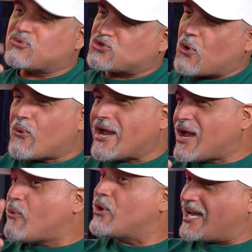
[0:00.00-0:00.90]
So right
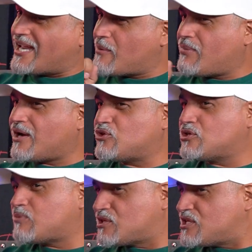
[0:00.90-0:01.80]
now we're gonna get back to
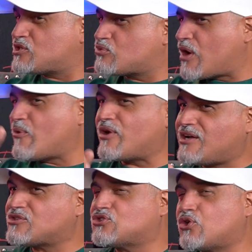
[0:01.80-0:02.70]
this, but this is what I want to
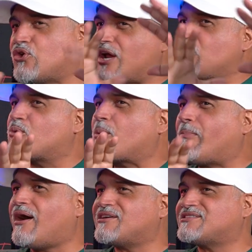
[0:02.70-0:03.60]
ask you. So now you were
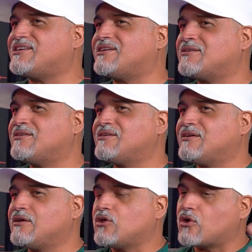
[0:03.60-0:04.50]
boxing.
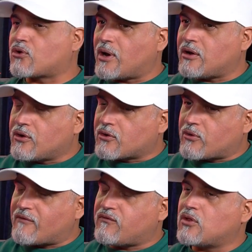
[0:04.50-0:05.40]
Your
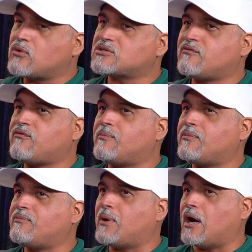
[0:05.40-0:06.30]
grandfather was
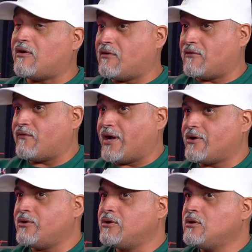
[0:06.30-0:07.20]
a
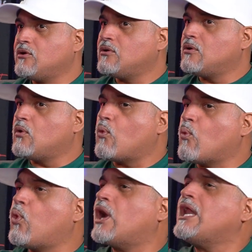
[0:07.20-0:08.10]
fighter.
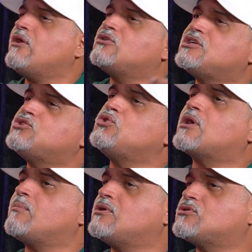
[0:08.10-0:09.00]
What year did you
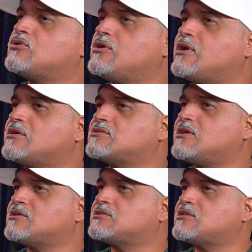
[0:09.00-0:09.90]
come here into the United
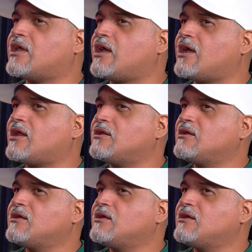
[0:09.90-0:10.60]
States? That